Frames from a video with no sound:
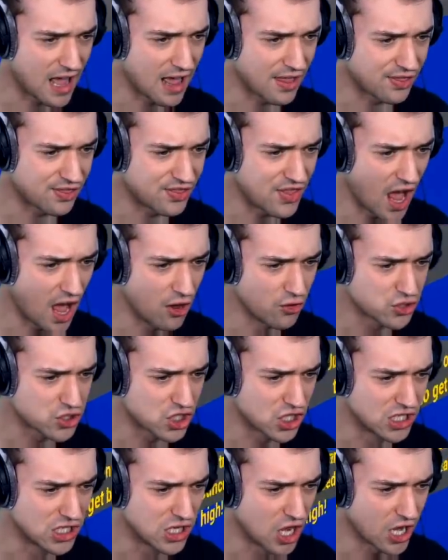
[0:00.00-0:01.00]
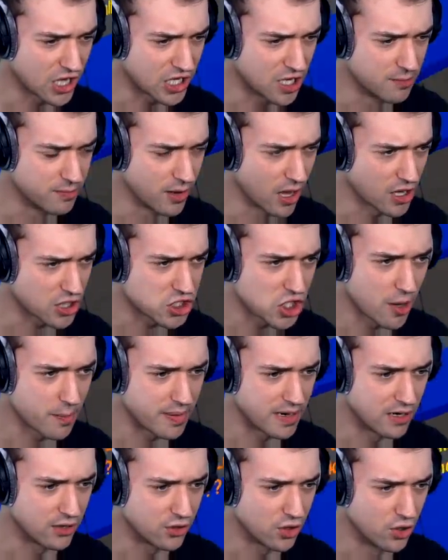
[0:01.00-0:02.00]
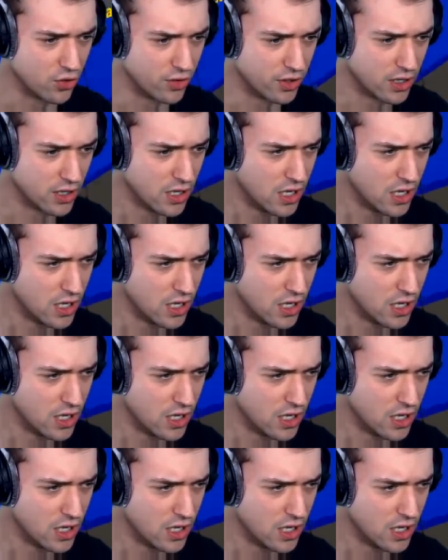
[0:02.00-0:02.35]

a thousand lucky blocks up here, dude.